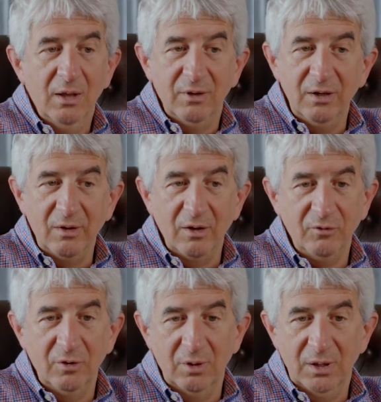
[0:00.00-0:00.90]
There is
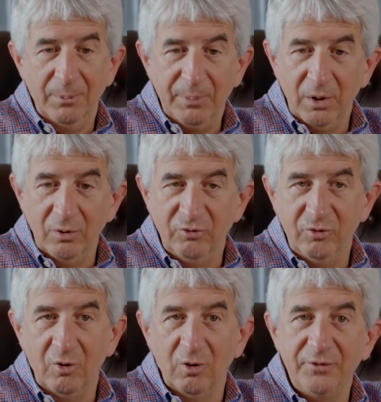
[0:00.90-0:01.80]
also an
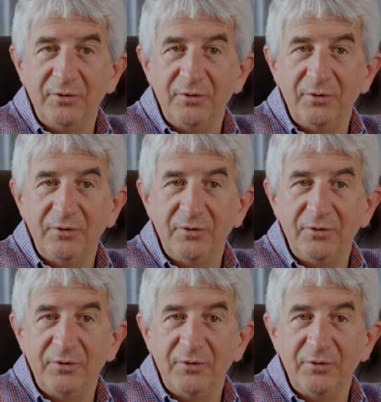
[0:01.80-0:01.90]
approach called